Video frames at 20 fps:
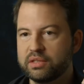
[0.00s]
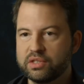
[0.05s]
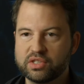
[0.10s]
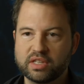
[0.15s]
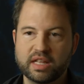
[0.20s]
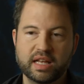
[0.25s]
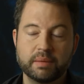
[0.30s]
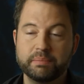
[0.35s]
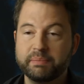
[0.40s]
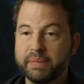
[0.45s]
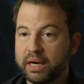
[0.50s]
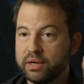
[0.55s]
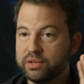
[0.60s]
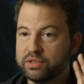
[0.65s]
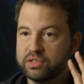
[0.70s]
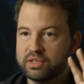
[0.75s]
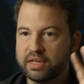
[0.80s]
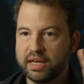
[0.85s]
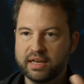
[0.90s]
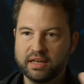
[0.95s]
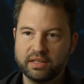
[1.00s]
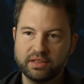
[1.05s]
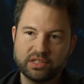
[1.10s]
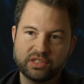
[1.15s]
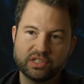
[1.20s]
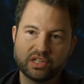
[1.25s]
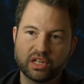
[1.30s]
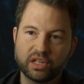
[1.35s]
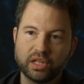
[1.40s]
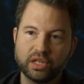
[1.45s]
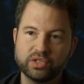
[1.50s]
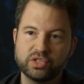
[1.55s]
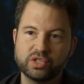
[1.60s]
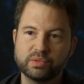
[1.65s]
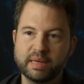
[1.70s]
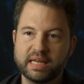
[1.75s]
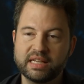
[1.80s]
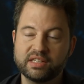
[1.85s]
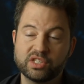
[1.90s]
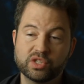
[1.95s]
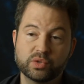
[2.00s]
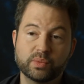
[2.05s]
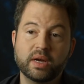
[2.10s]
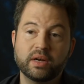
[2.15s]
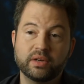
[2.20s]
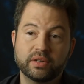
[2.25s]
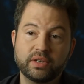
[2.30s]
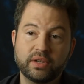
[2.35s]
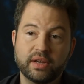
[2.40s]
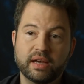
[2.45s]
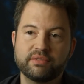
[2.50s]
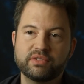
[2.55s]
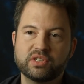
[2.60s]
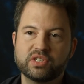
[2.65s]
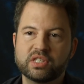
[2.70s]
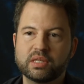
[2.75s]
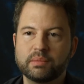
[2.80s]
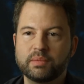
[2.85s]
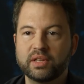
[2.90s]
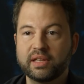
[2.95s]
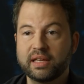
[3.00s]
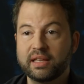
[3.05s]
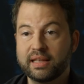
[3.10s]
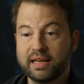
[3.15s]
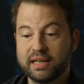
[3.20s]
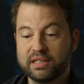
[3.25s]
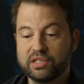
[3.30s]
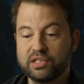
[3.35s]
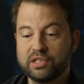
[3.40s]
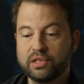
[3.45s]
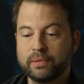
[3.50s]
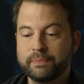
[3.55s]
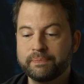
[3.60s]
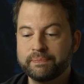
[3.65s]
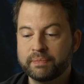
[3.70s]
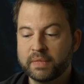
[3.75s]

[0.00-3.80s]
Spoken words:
There's a lot of bounce light in this enclosed space as well, and you have to simulate that too.